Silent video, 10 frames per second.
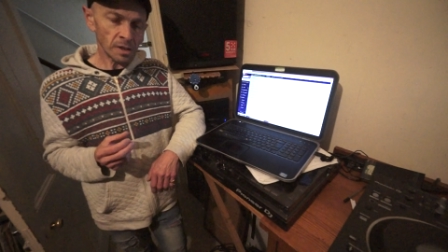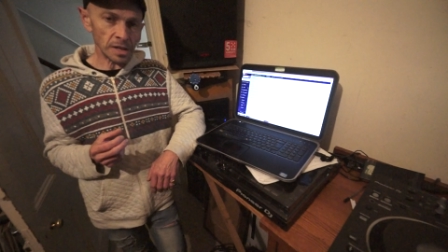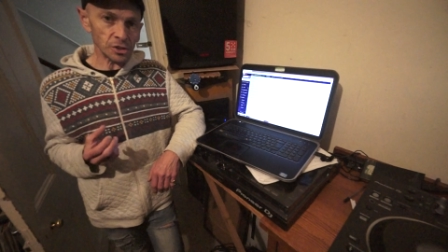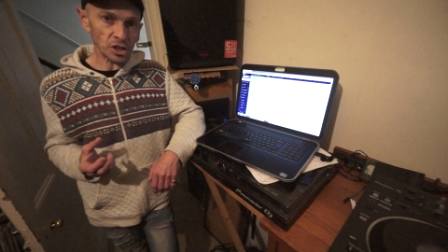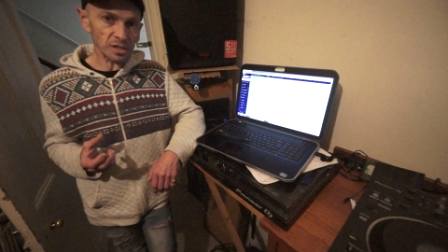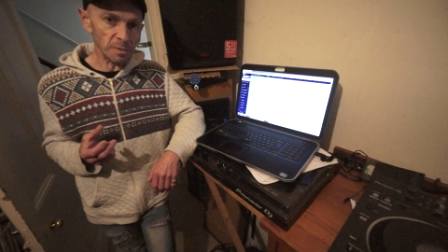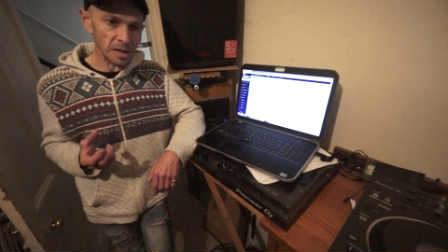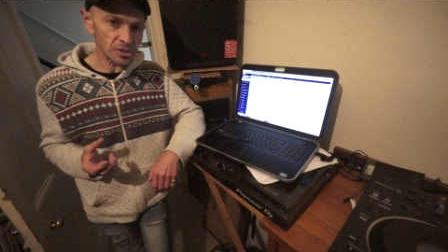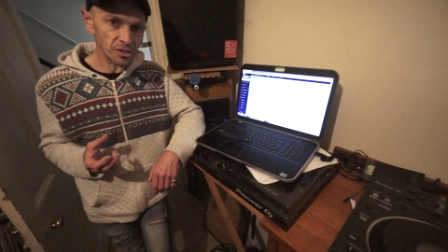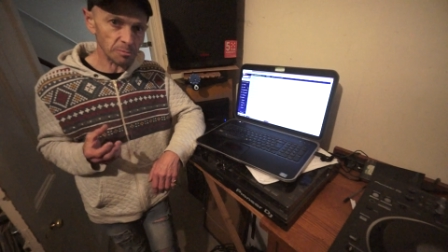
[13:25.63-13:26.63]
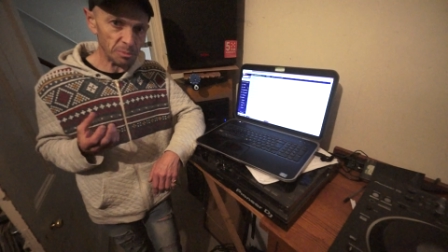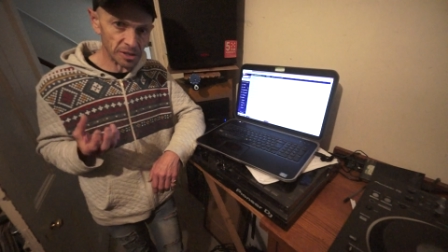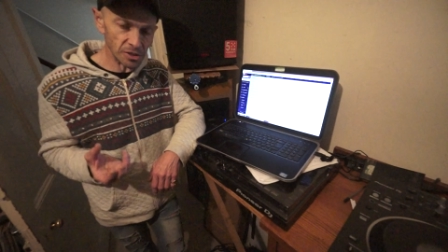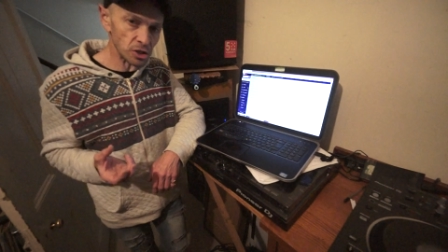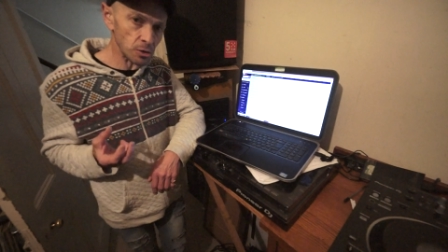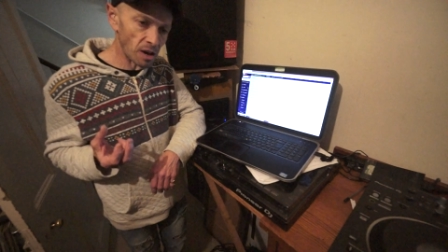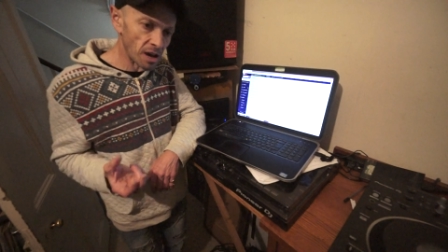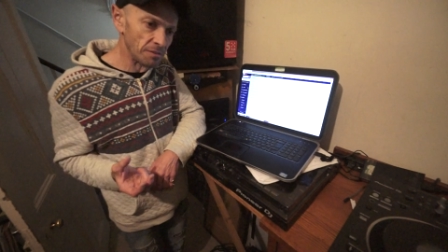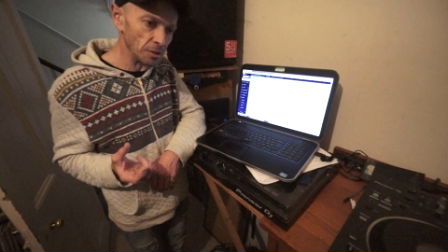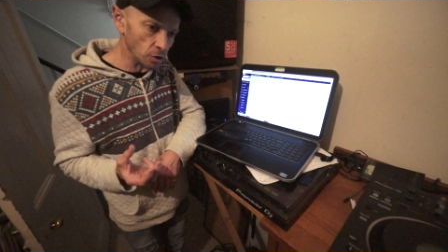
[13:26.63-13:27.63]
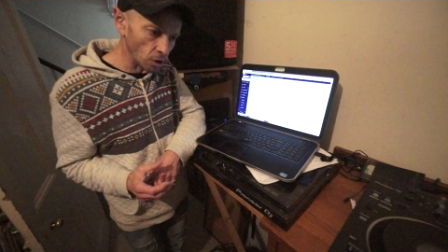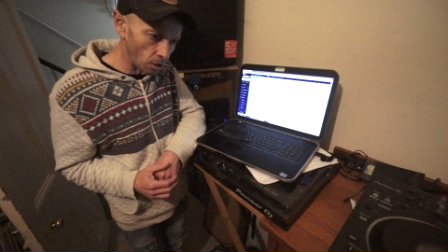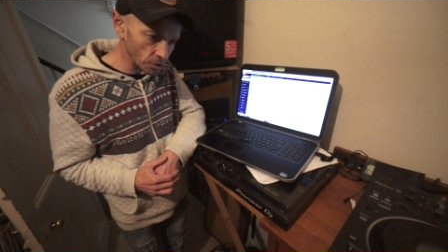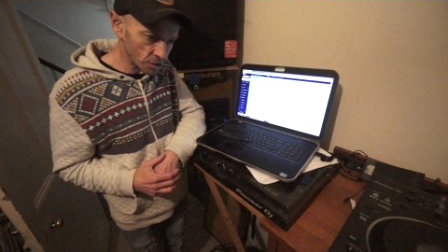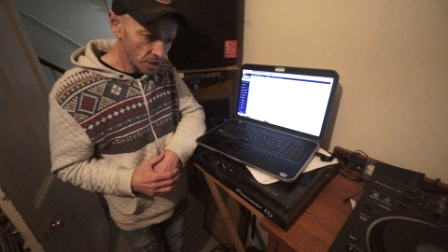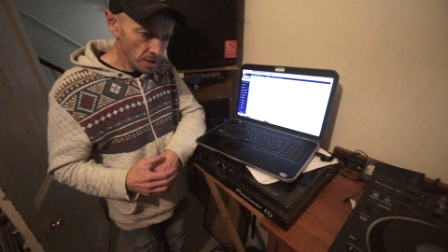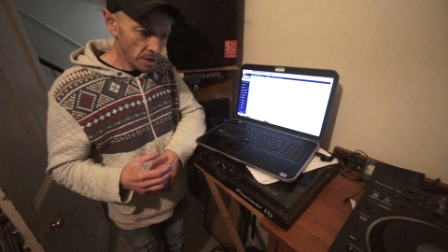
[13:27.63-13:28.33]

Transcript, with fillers: It just means that because you haven't got